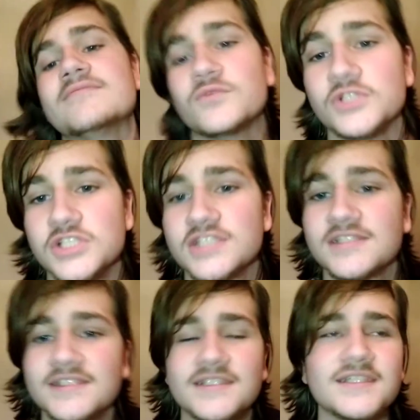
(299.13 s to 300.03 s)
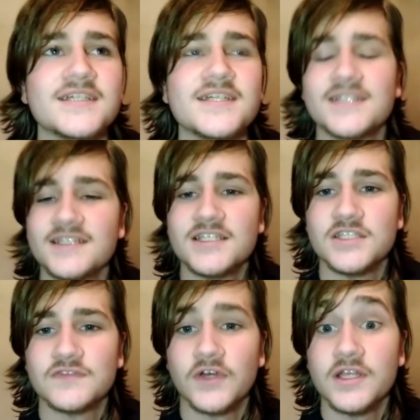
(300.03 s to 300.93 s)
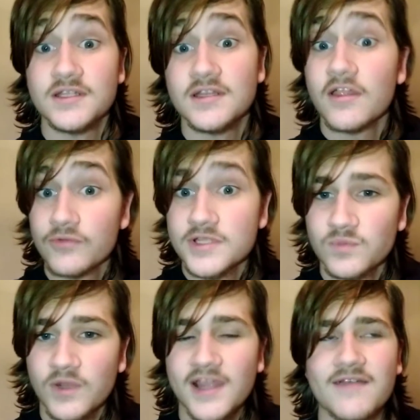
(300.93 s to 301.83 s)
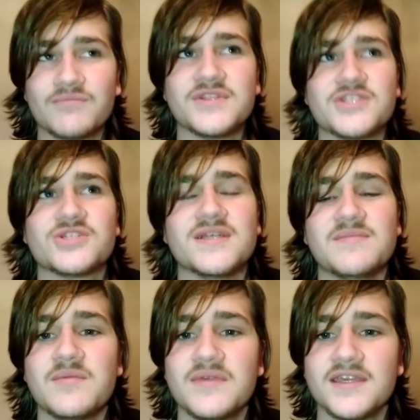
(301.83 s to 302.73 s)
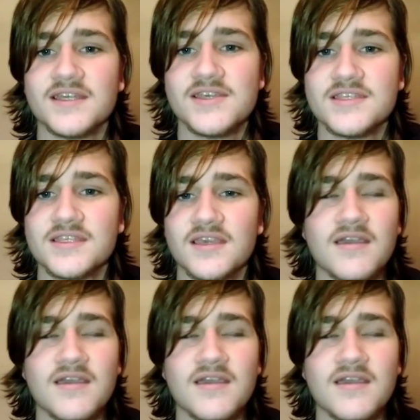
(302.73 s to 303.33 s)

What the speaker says: which is fun. Another reason why I haven't been streaming, because